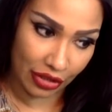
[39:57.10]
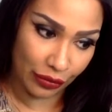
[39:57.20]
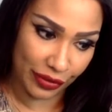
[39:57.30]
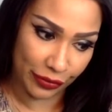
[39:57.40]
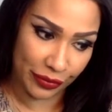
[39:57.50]
You
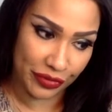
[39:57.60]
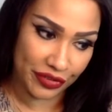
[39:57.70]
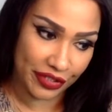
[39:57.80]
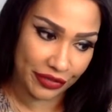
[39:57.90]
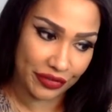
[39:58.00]
better
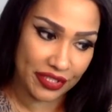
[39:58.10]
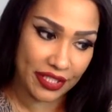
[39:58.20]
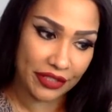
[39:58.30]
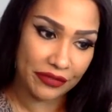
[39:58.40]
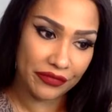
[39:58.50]
represent
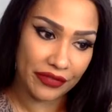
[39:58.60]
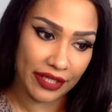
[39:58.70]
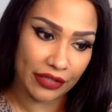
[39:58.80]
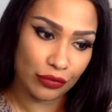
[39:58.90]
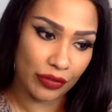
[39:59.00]
yourself
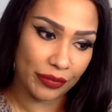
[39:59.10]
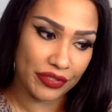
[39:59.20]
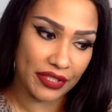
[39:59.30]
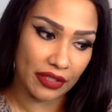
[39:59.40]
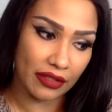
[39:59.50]
like you
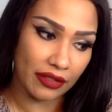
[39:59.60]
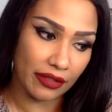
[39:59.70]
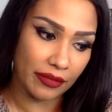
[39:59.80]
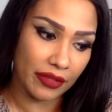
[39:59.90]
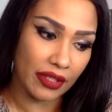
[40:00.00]
represent
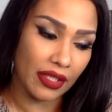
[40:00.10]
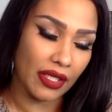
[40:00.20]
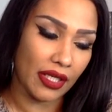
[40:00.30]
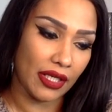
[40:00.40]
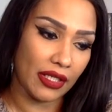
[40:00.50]
him.
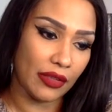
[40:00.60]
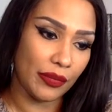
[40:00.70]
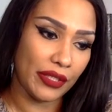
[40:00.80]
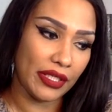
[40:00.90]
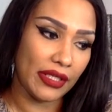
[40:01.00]
And it'll
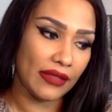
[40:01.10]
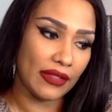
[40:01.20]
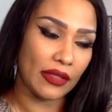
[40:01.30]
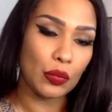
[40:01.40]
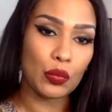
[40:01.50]
be
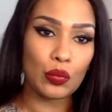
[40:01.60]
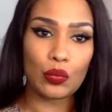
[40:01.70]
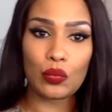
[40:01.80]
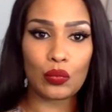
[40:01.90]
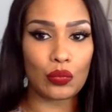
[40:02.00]
easy.
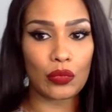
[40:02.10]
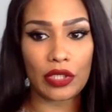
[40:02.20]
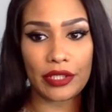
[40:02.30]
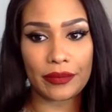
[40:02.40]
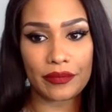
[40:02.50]

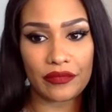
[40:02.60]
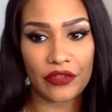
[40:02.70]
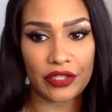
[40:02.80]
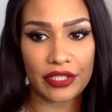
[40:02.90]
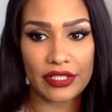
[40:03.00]
Okay?
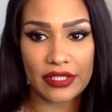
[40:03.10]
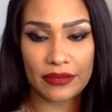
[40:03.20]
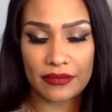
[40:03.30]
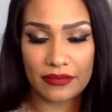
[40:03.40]
Very easy.